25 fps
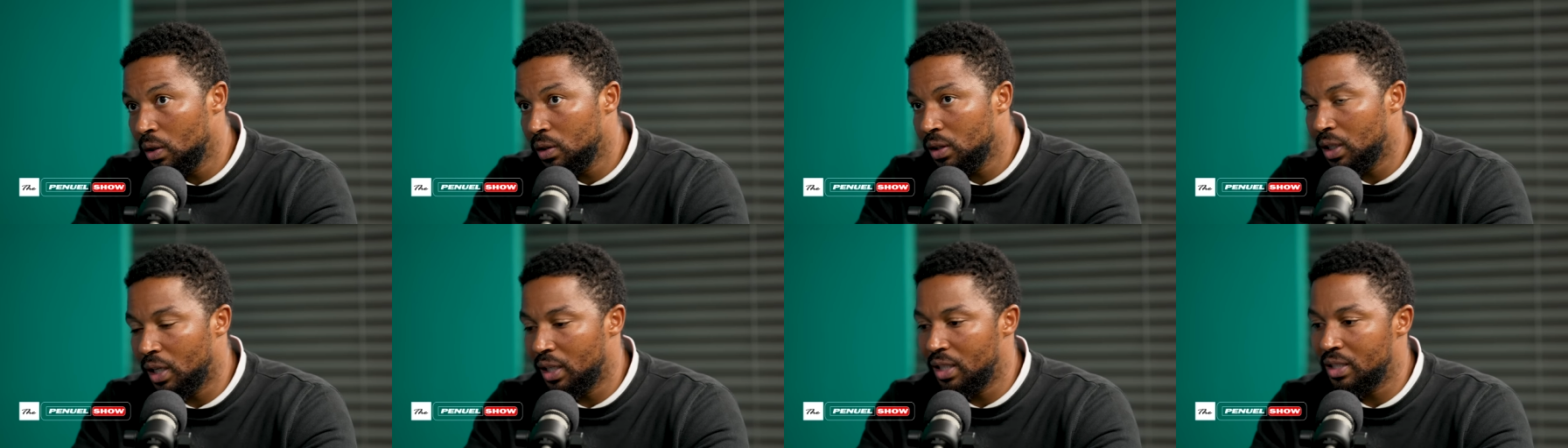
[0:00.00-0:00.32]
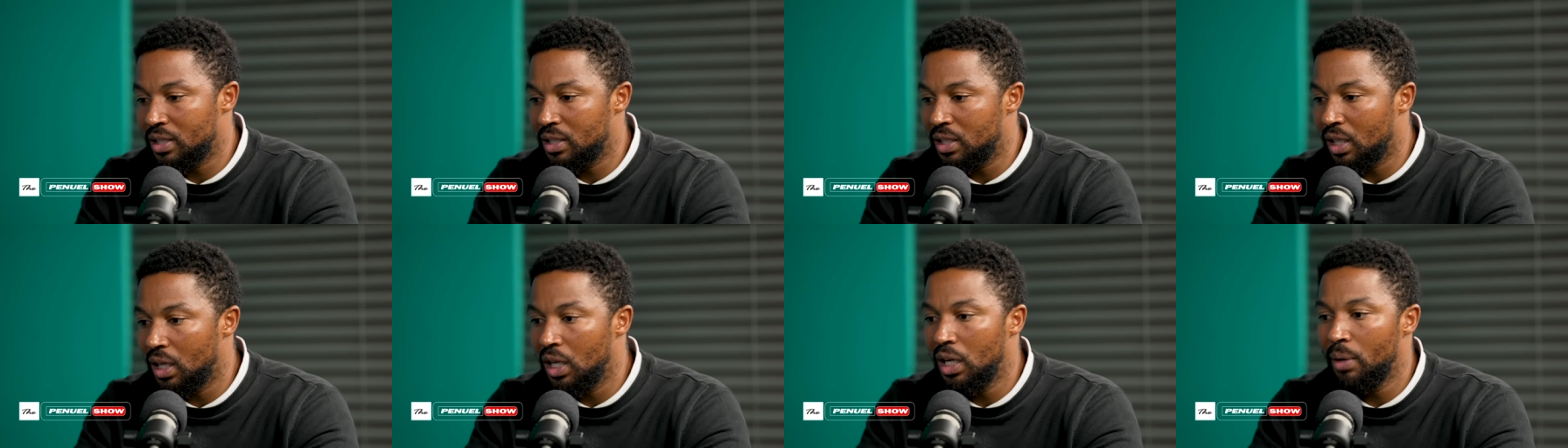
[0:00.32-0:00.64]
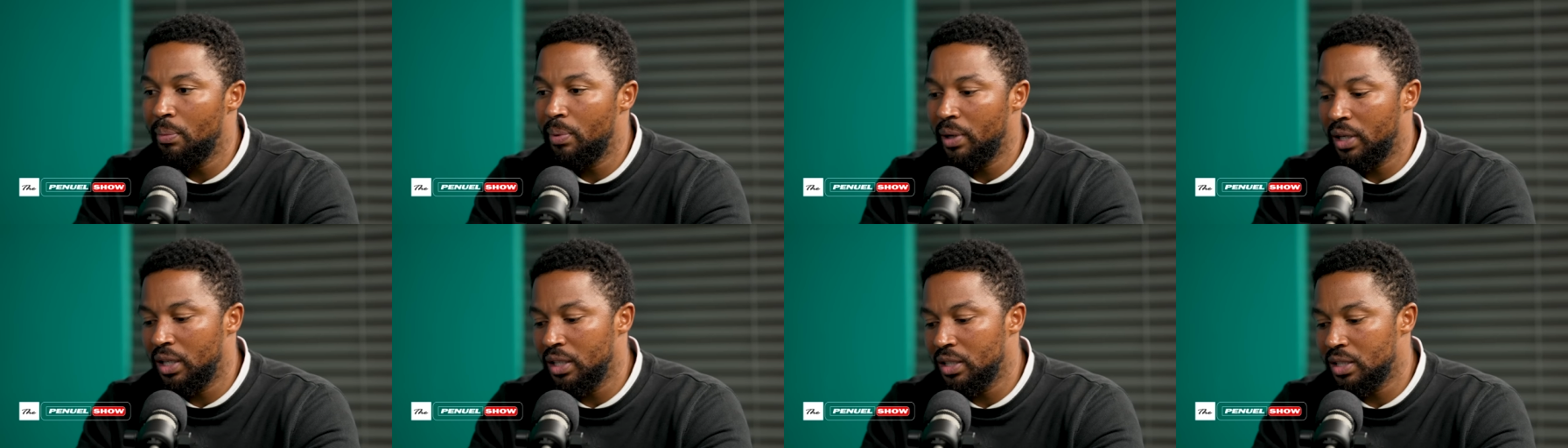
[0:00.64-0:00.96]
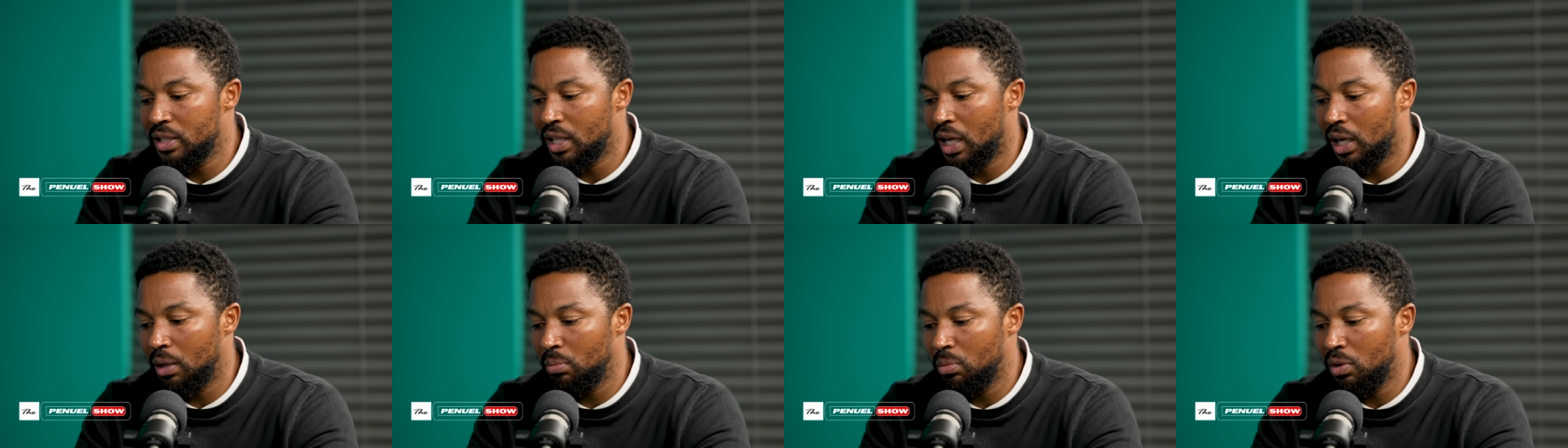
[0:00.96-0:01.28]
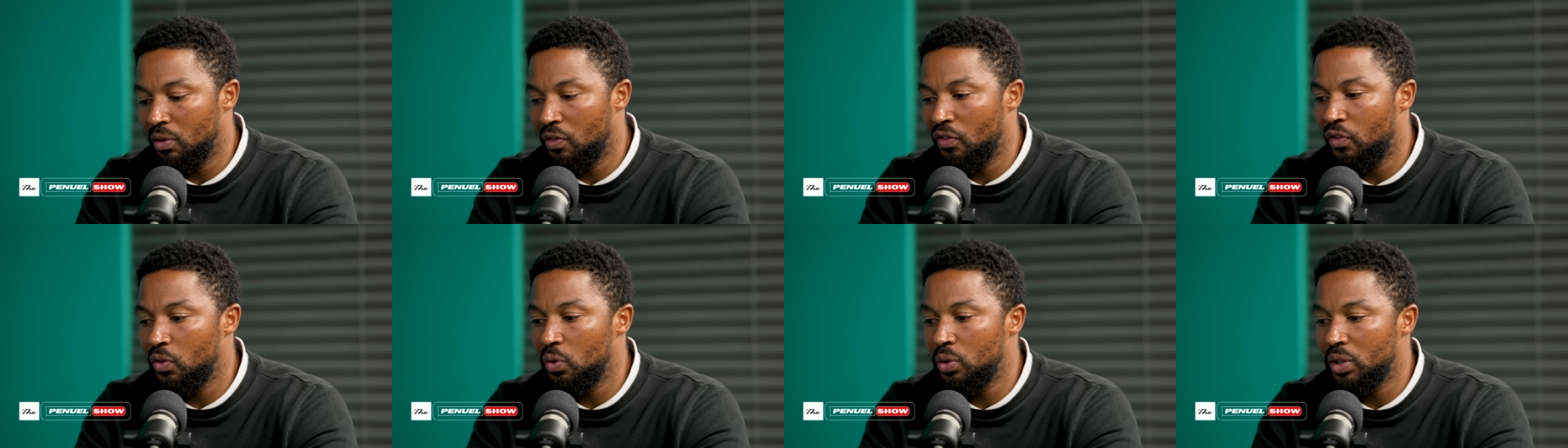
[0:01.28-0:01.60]
that is deliberately selling
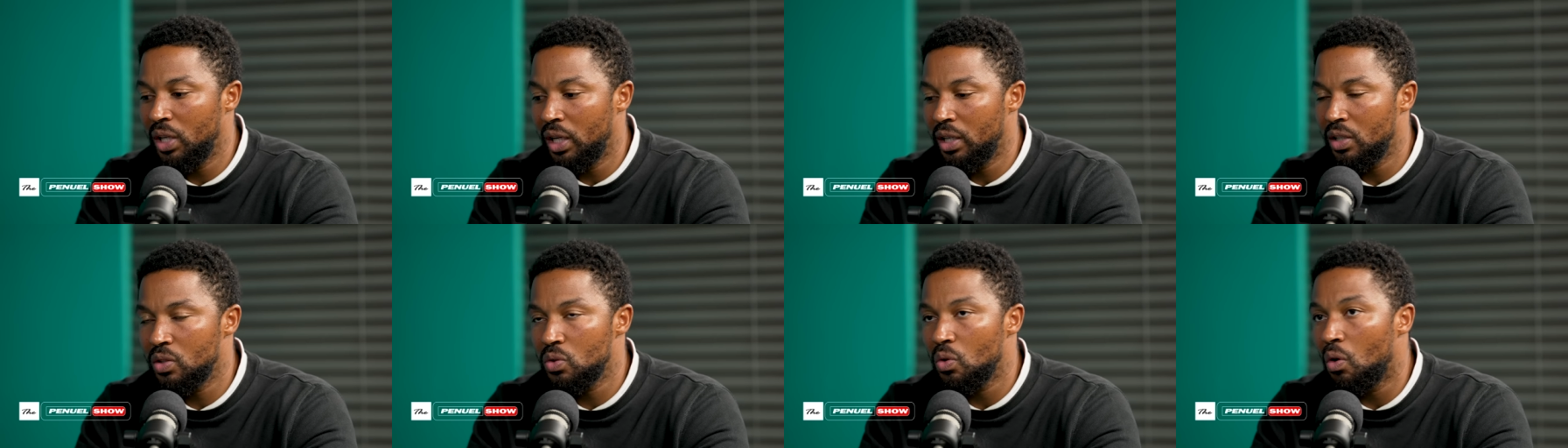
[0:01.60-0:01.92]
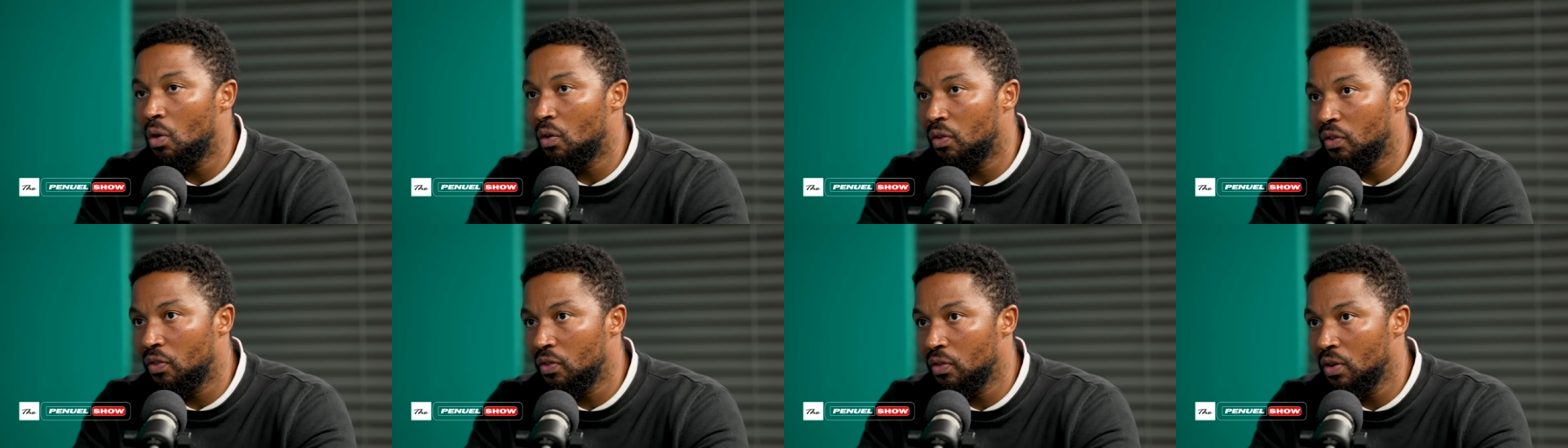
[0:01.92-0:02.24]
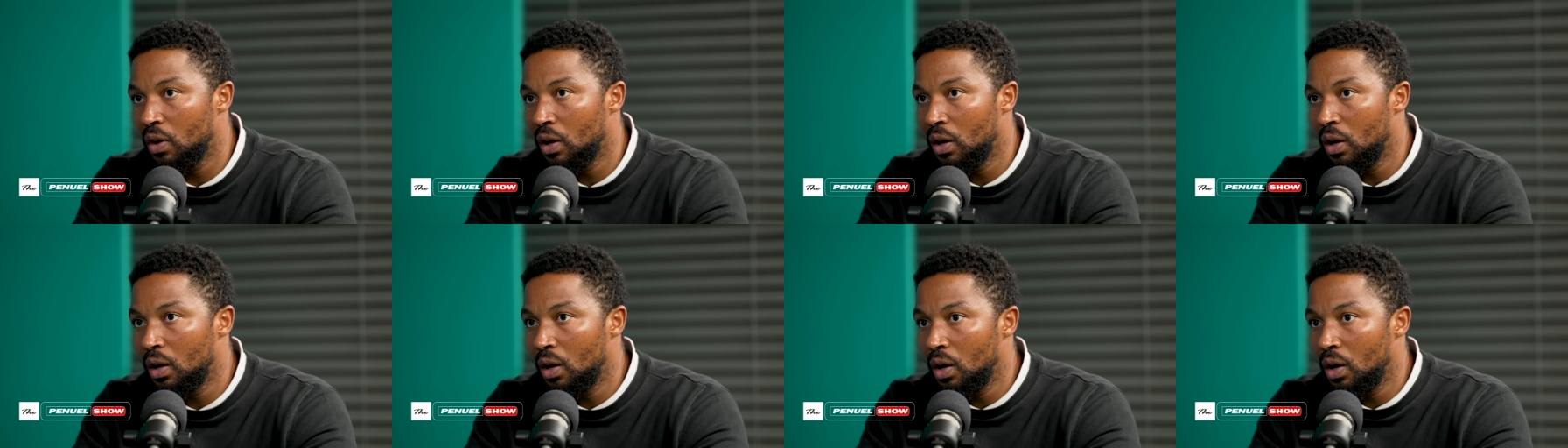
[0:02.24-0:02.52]
me food that is off.